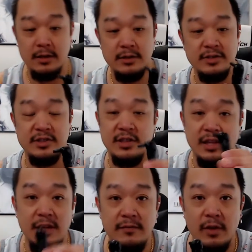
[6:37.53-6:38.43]

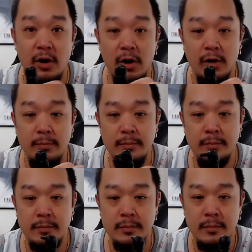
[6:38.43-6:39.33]
sleeved arm
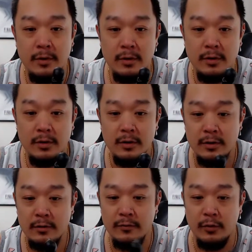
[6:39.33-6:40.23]

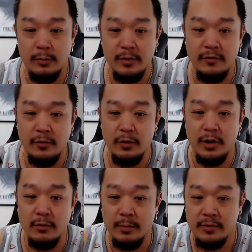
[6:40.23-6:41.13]
for before
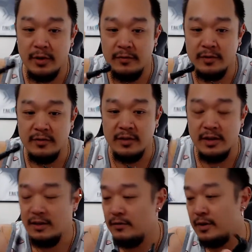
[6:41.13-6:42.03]
he rips off his
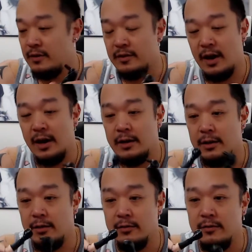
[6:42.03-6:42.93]
sleeve and he's
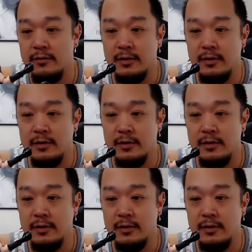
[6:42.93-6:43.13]
hiding his